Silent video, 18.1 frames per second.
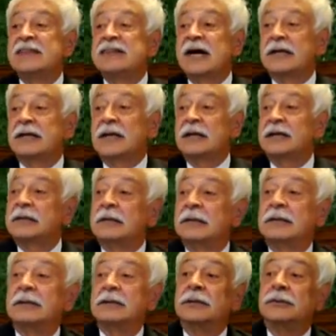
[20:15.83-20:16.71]
that
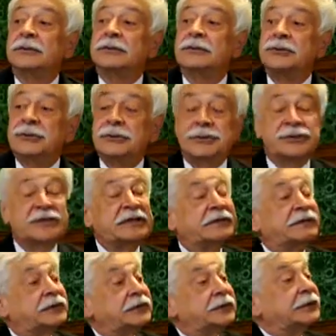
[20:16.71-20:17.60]
are
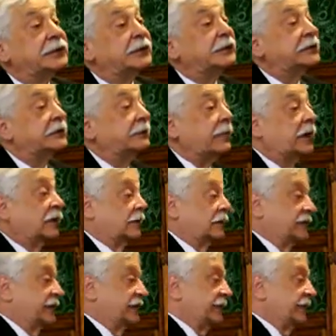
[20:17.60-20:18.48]
conducive to
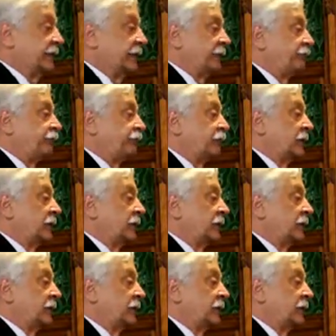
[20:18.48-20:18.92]
democracy.